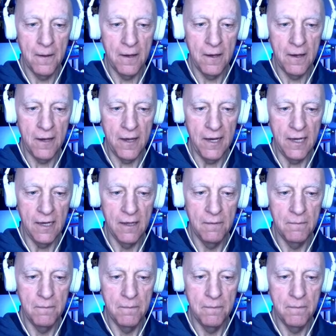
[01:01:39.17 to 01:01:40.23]
Hi.
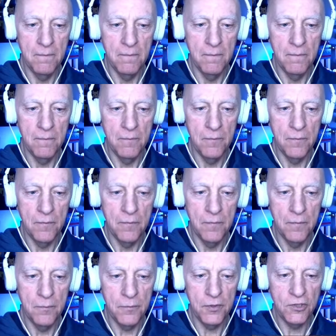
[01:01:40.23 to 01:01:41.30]

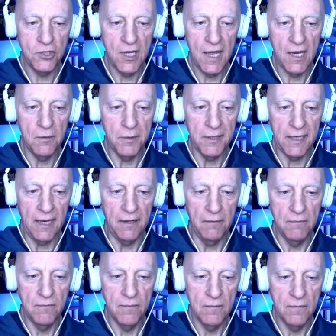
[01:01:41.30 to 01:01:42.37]
Put your head up again.
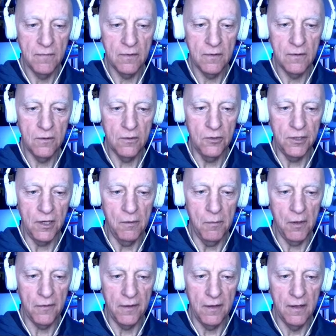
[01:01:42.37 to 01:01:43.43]
Or don't
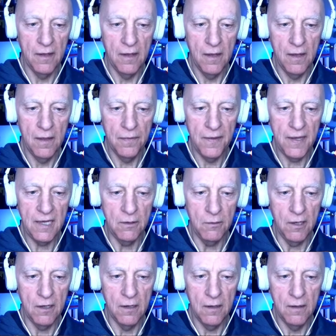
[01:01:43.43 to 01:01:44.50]
bother. There you
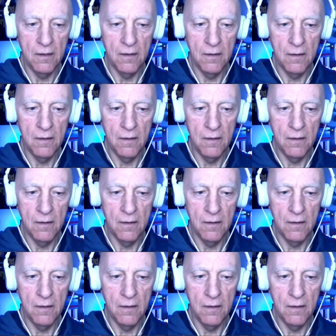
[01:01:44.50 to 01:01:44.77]
are. Stop